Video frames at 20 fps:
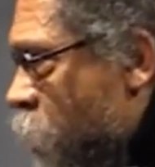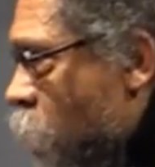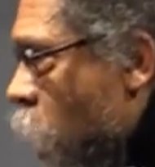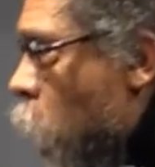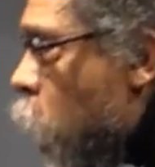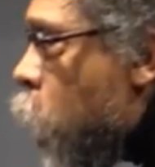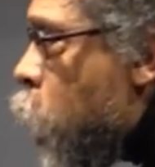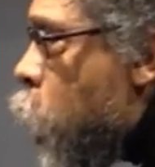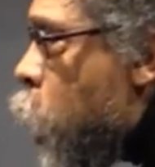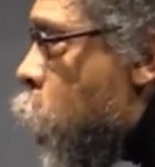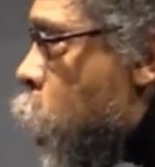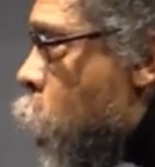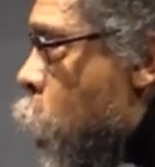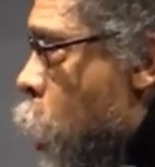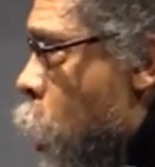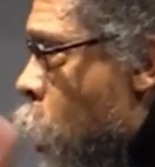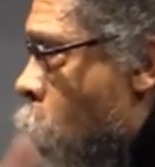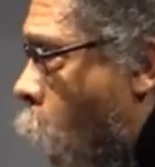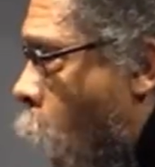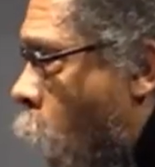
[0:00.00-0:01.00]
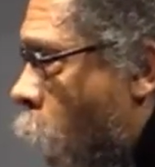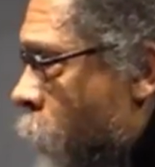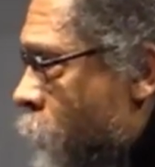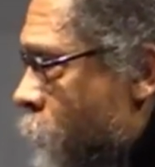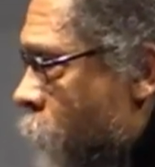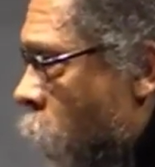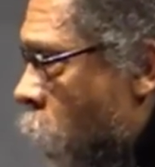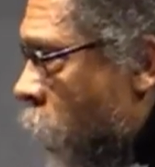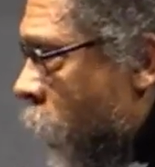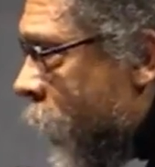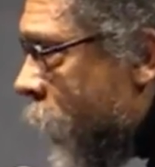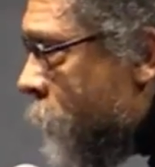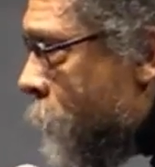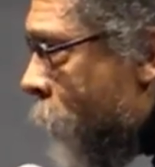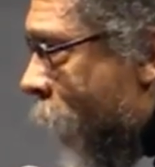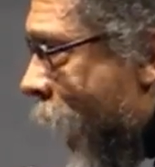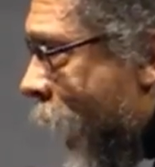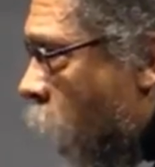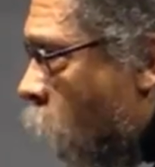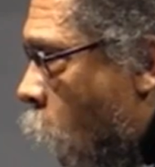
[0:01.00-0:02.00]
you are falling
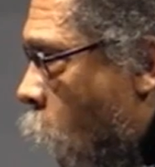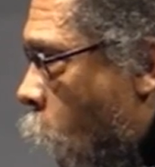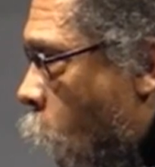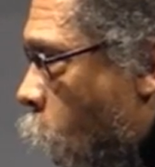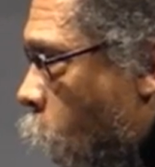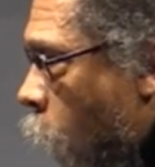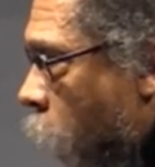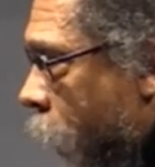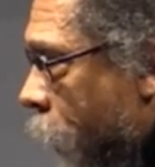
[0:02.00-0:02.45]
back on.